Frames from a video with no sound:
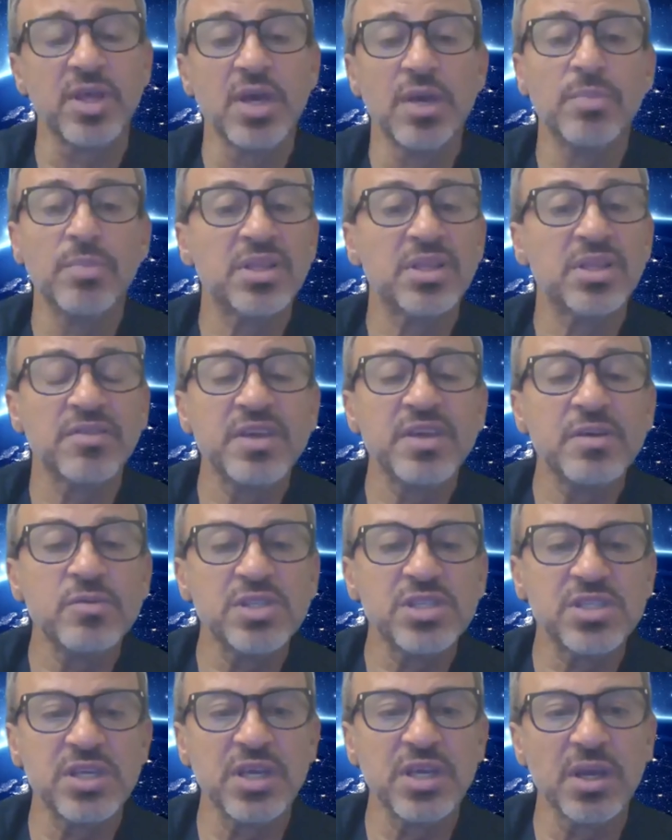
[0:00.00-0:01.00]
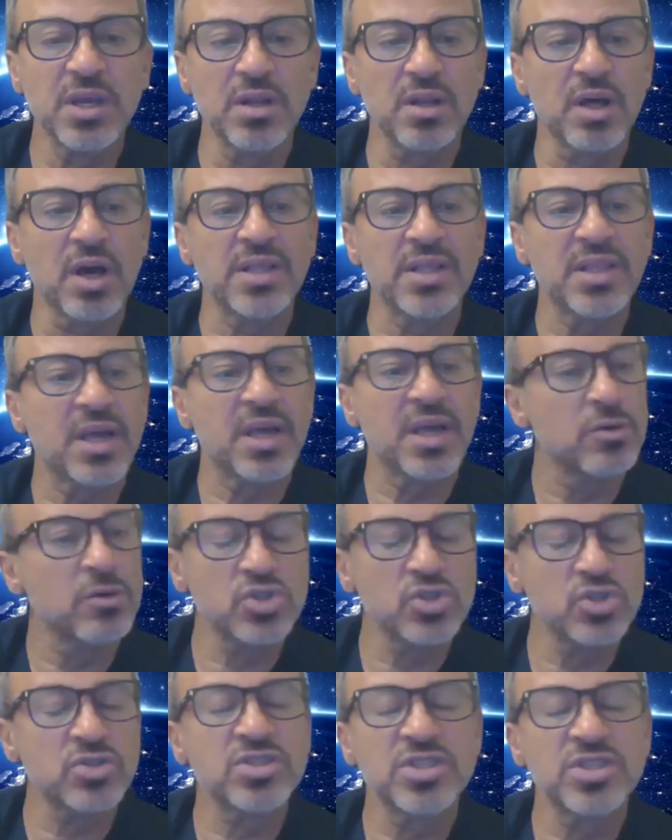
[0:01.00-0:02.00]
But if he was single-eyed, I would
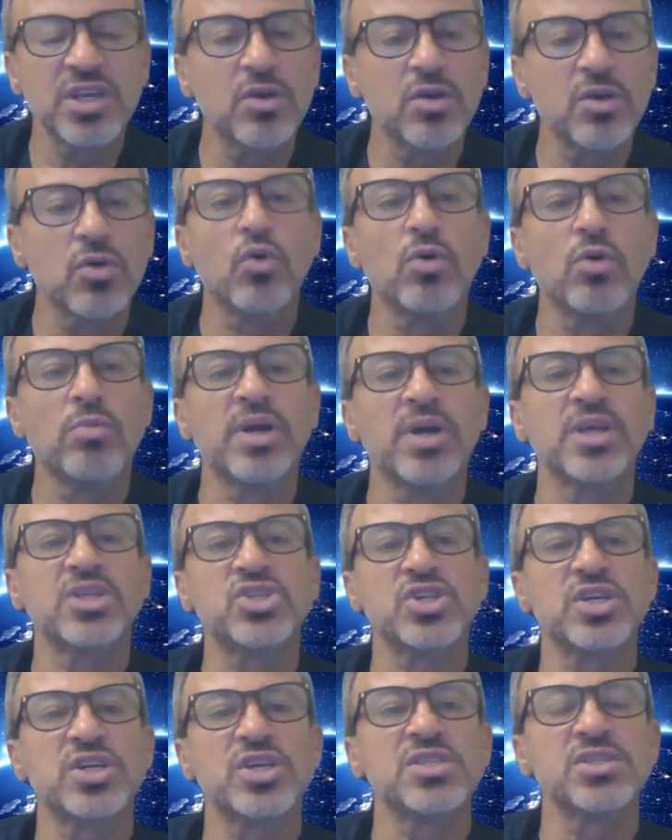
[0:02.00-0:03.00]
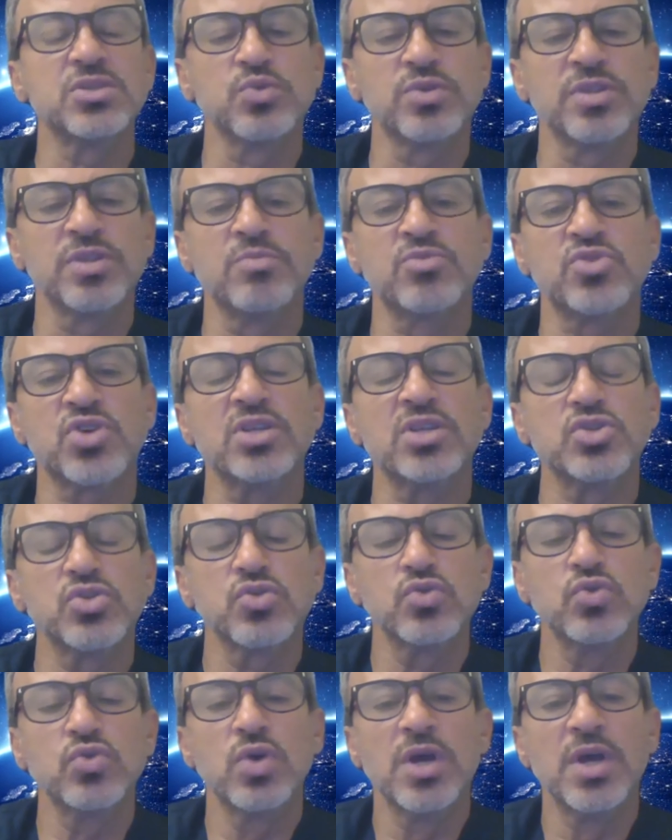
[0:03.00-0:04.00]
take all my chances with him trying
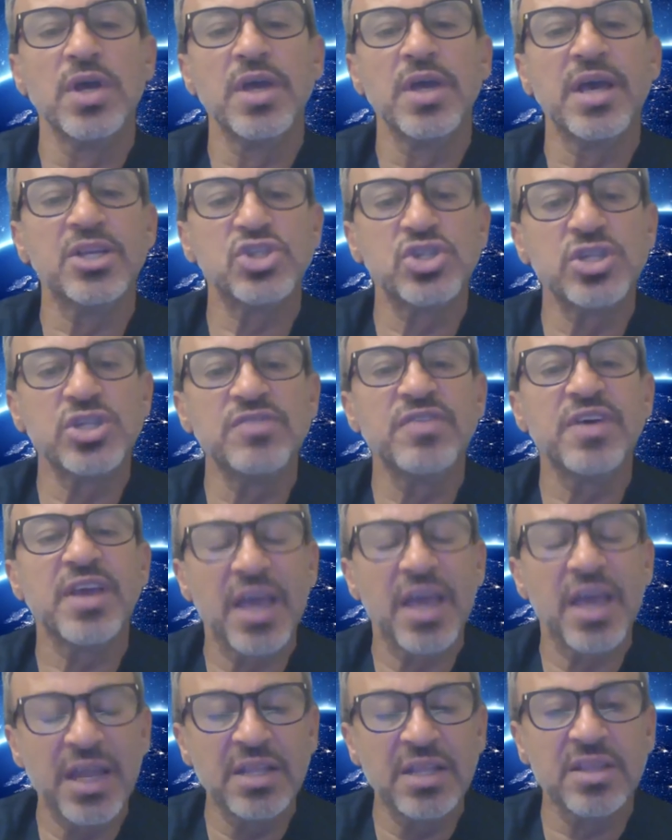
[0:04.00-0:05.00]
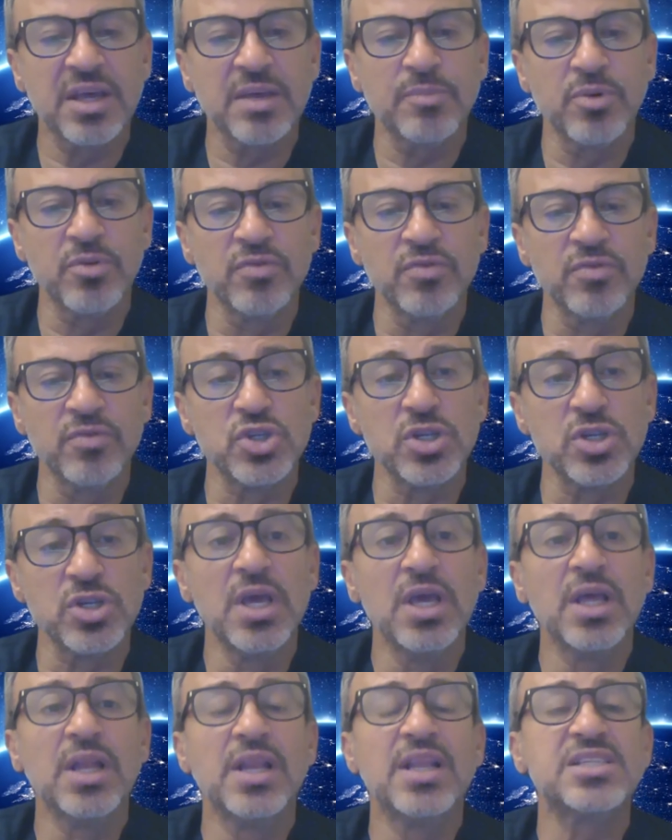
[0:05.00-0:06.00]
to achieve any type of vision.
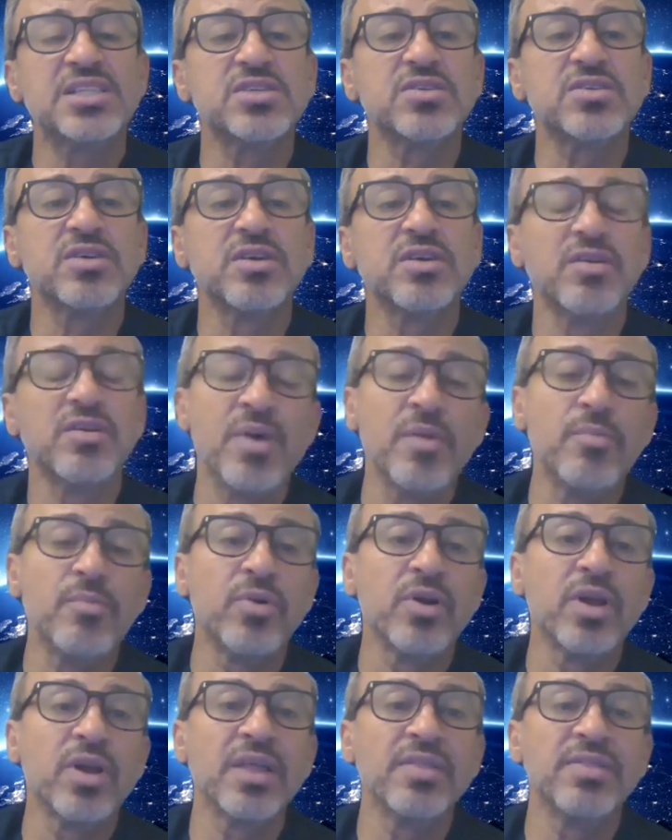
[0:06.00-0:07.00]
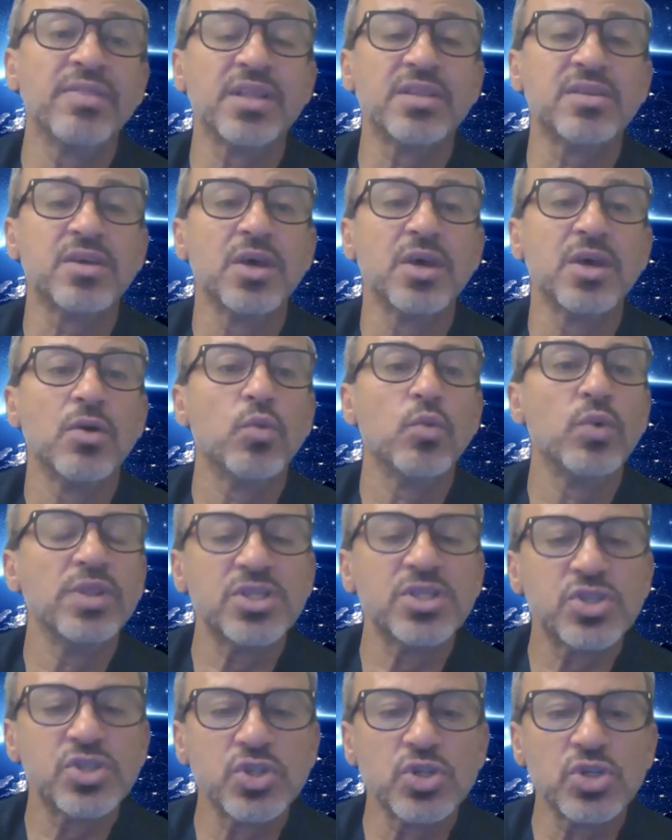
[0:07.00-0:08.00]
Let's remember again that we did
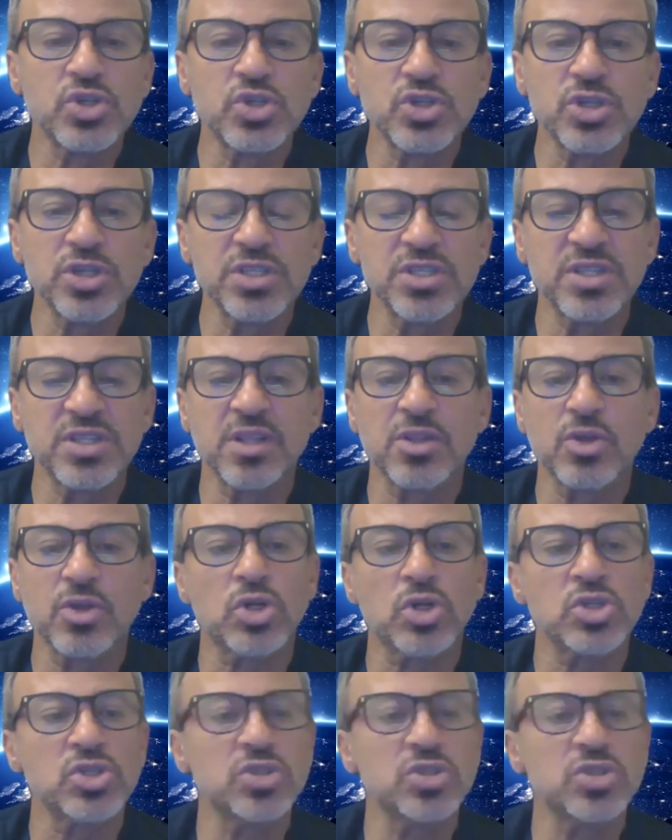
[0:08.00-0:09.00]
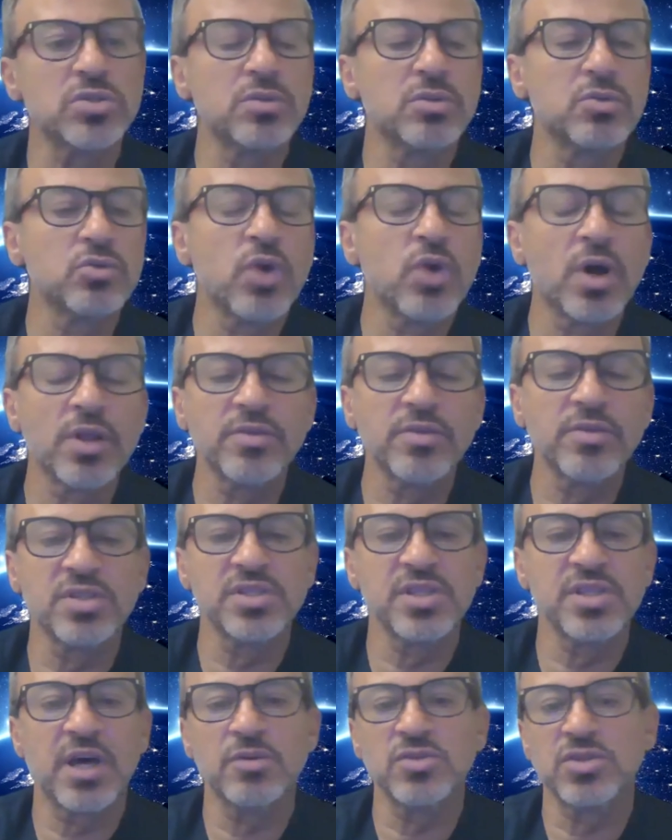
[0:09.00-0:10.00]
surgeries that cost
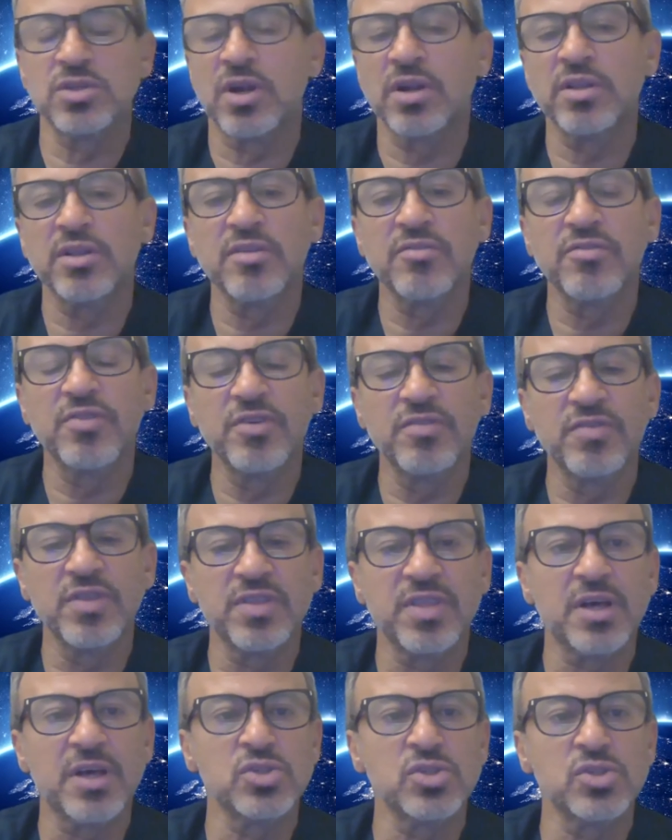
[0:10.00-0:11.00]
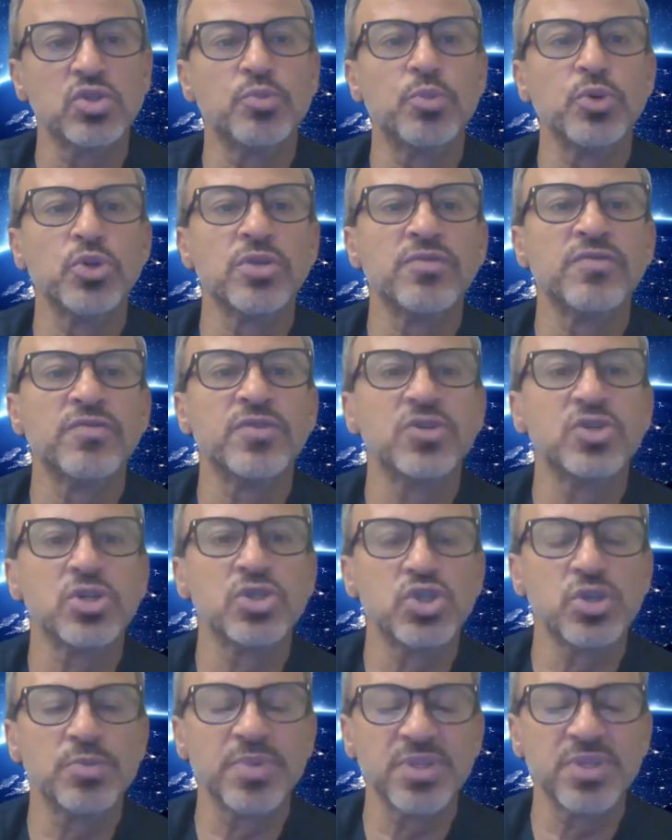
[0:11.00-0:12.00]
200,000, 150,000 to put a vision
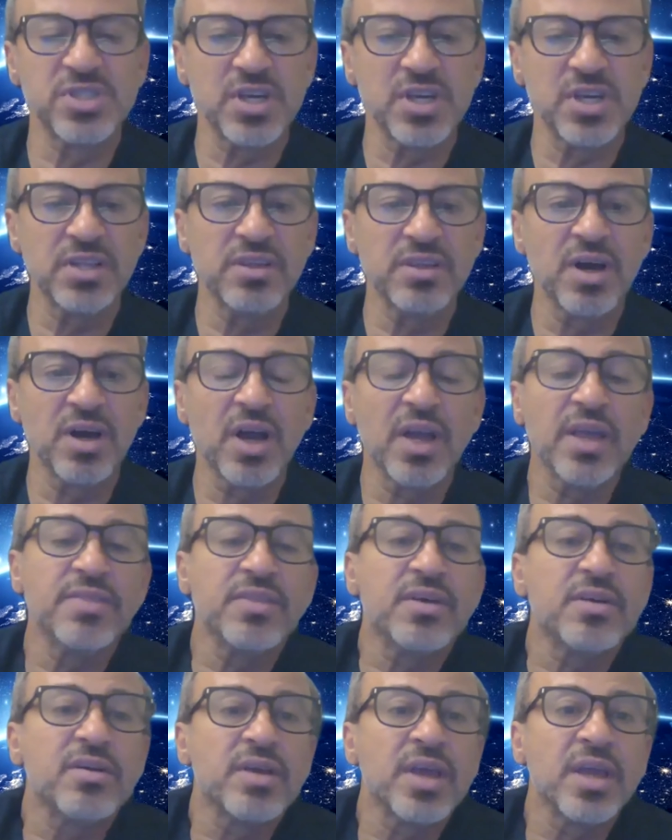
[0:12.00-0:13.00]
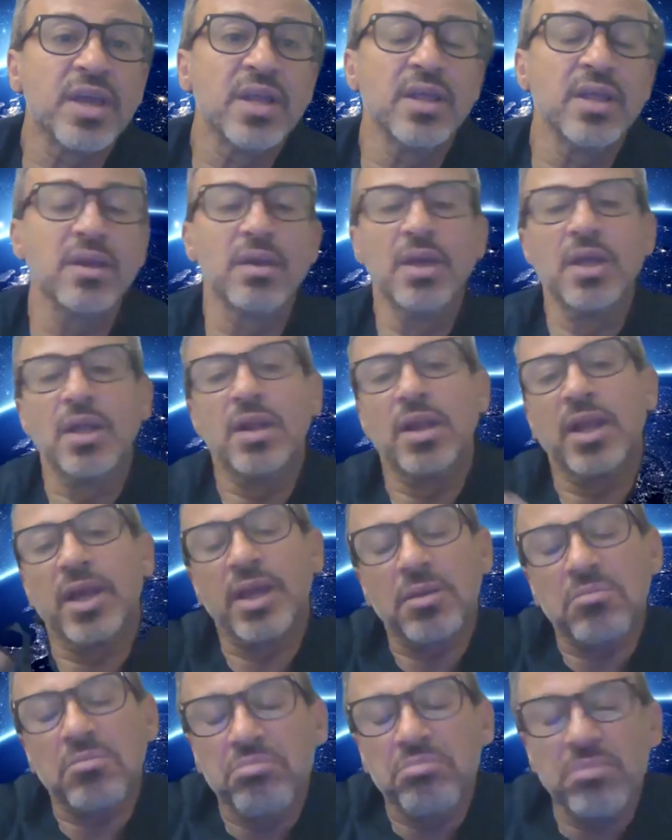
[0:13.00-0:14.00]
chip inside the eye, and they're gaining like
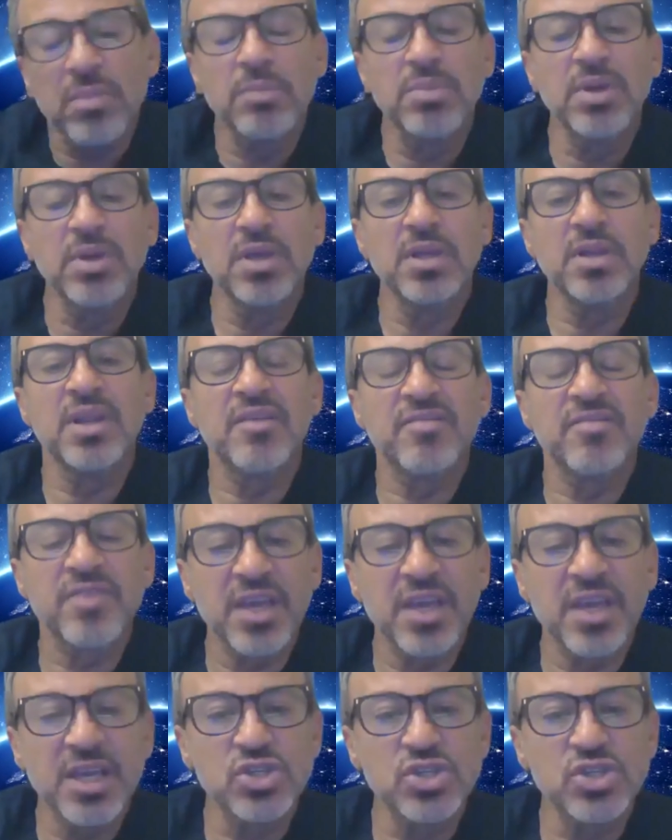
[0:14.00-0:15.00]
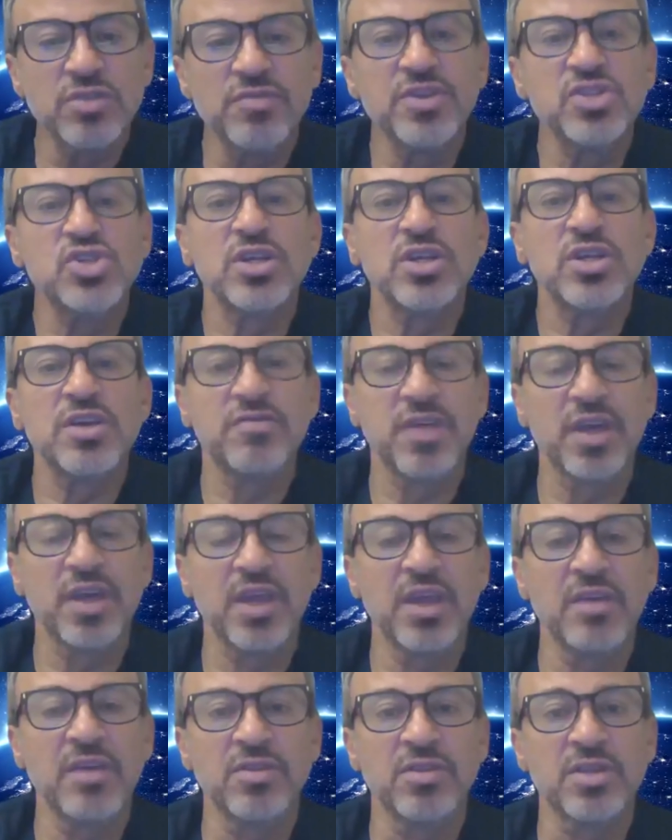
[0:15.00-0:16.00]
maybe navigation vision if they
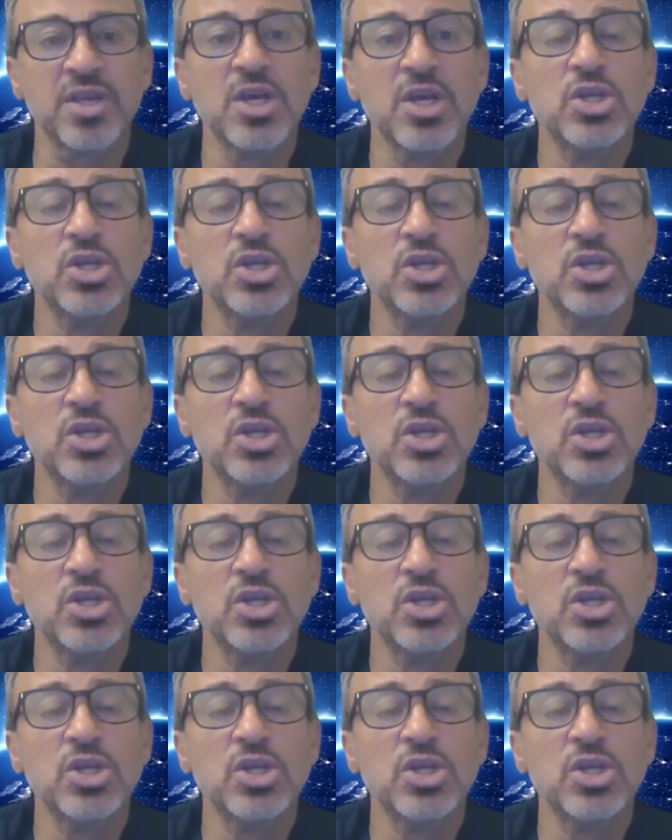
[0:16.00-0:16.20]
give it.